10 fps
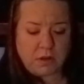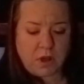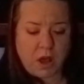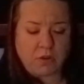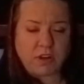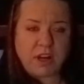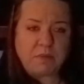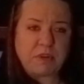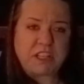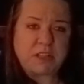how can I
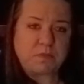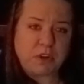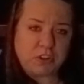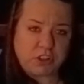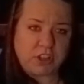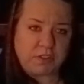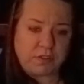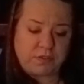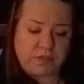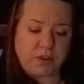be spiritually
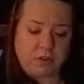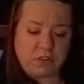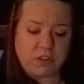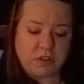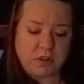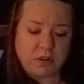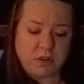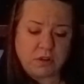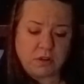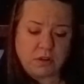fulfilled
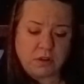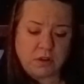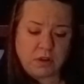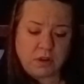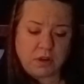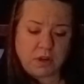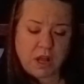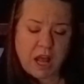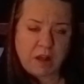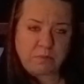
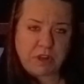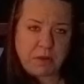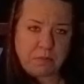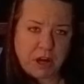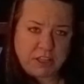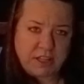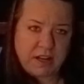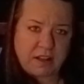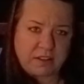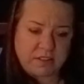and be
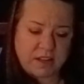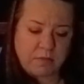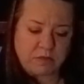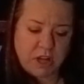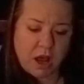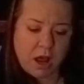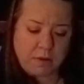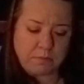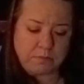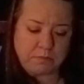abundant at the same
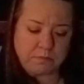time.